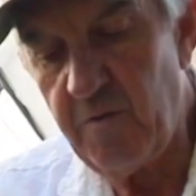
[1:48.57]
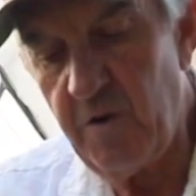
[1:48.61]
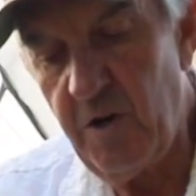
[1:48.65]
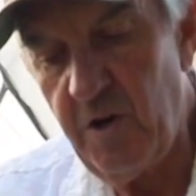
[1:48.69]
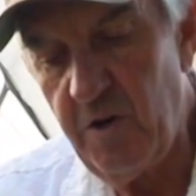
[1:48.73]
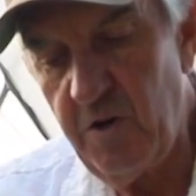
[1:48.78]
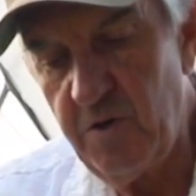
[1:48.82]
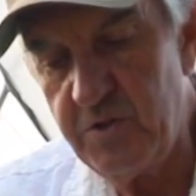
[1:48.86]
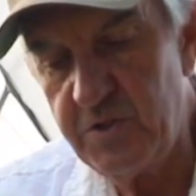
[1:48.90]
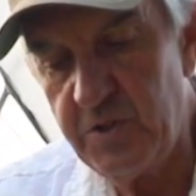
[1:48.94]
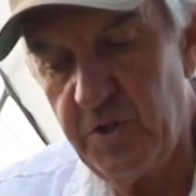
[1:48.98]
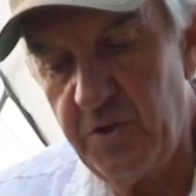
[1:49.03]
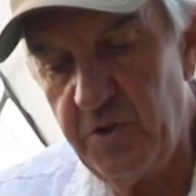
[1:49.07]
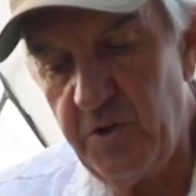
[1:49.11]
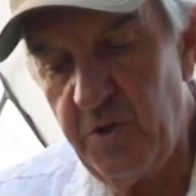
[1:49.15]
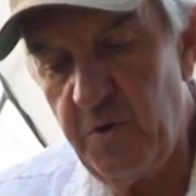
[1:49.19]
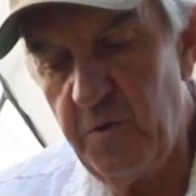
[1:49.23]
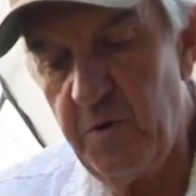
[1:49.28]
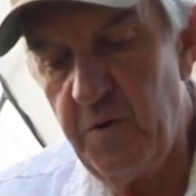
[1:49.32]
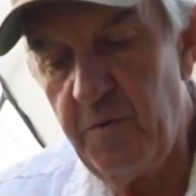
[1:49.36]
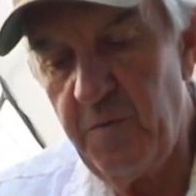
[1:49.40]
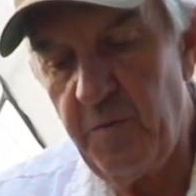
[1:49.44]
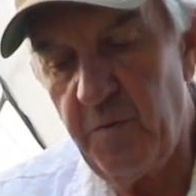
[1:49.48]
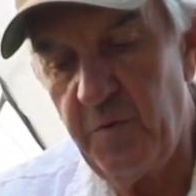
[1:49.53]
Rose, a
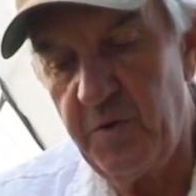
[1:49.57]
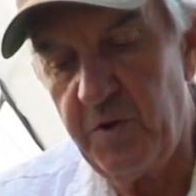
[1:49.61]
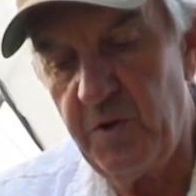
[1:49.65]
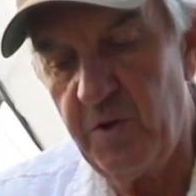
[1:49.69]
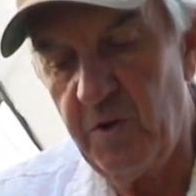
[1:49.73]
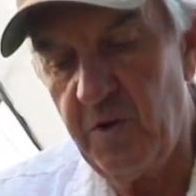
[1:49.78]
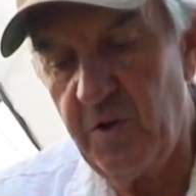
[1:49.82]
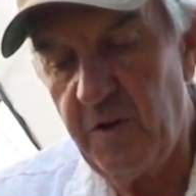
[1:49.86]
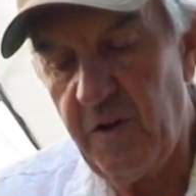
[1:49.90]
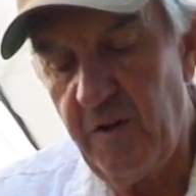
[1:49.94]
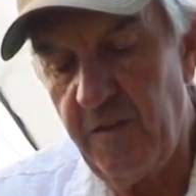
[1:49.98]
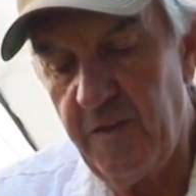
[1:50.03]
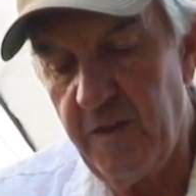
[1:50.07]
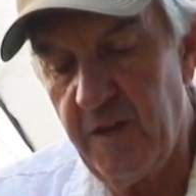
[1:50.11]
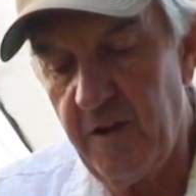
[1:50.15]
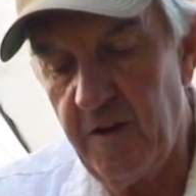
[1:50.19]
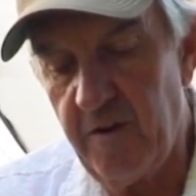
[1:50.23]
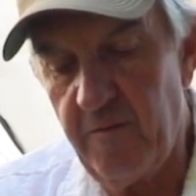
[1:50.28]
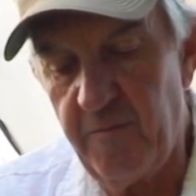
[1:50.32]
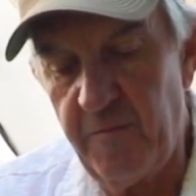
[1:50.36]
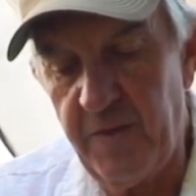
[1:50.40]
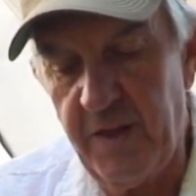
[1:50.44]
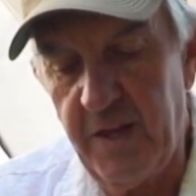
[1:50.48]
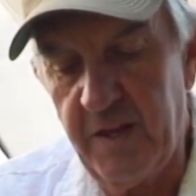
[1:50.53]
new one. When you look in
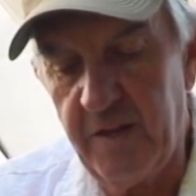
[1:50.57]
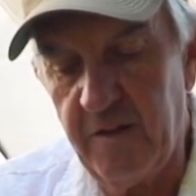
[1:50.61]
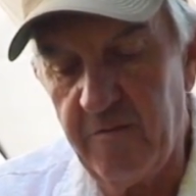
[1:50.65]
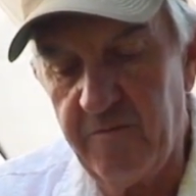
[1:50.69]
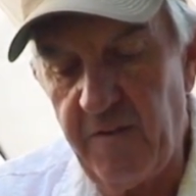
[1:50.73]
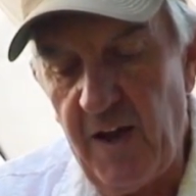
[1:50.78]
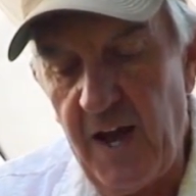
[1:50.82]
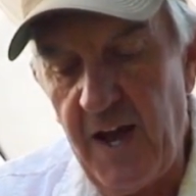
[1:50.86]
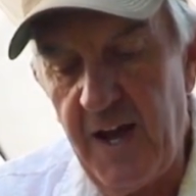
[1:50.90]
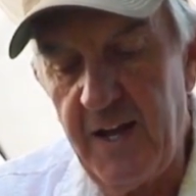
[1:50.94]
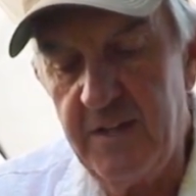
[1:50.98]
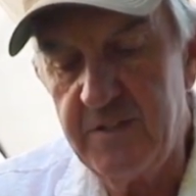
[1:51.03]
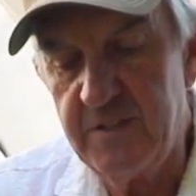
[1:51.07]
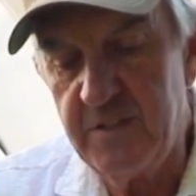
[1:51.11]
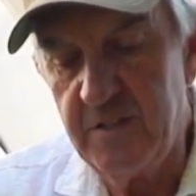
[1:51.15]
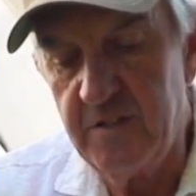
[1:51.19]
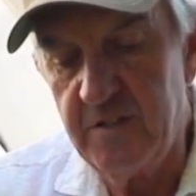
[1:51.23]
the vines